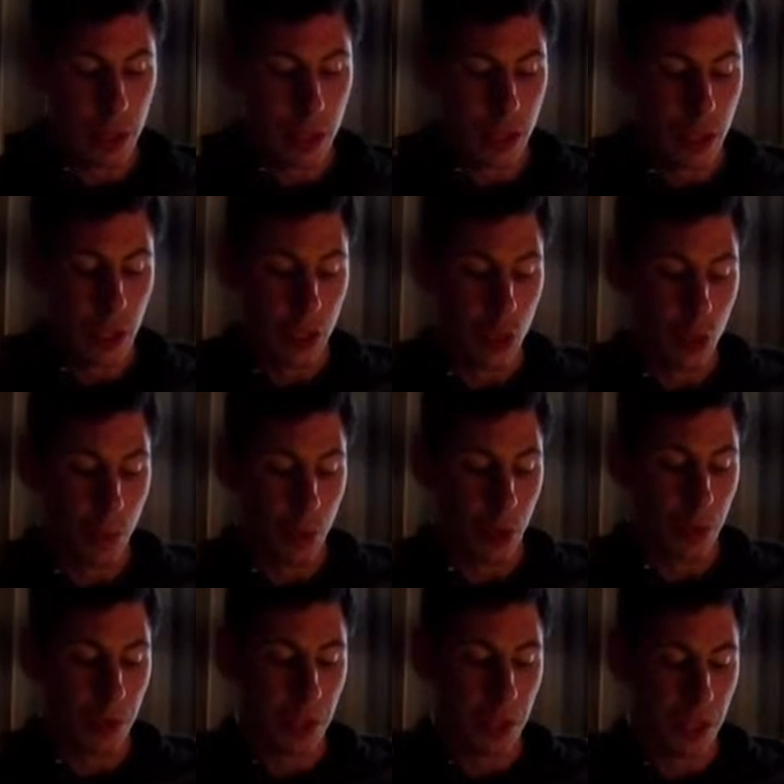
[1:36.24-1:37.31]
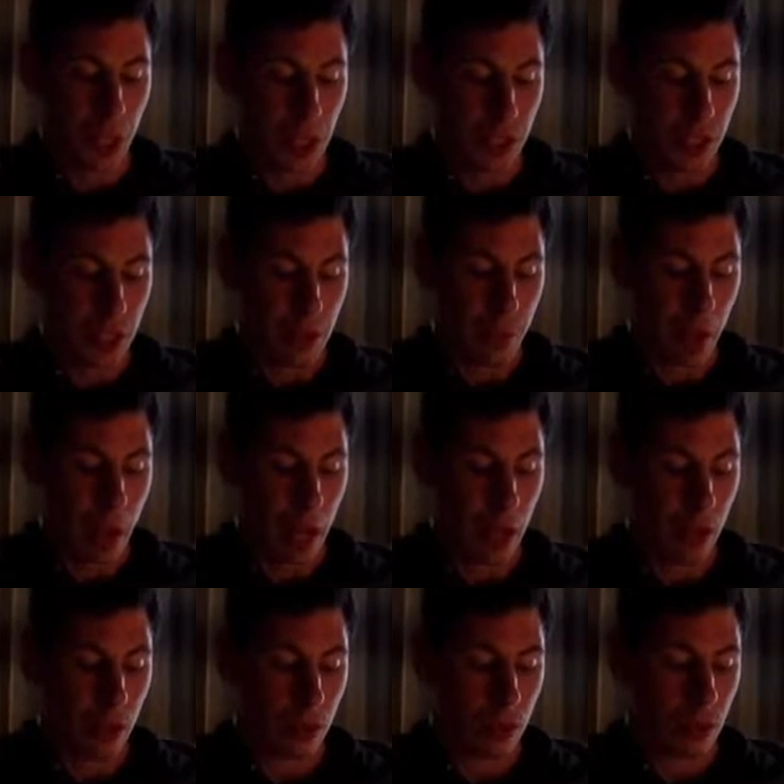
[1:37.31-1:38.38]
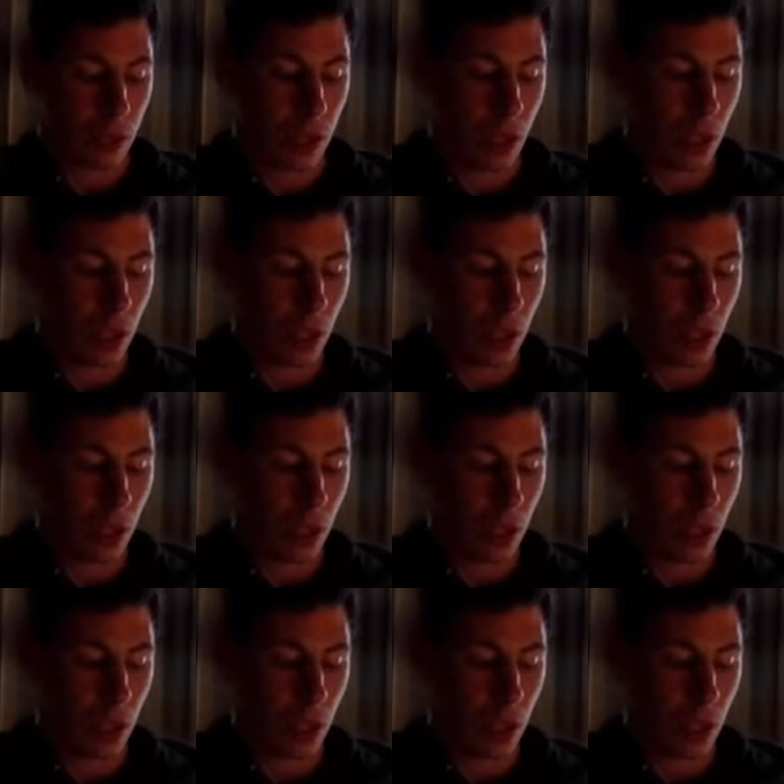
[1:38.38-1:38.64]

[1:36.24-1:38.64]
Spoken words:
you put them in a nice neat pile.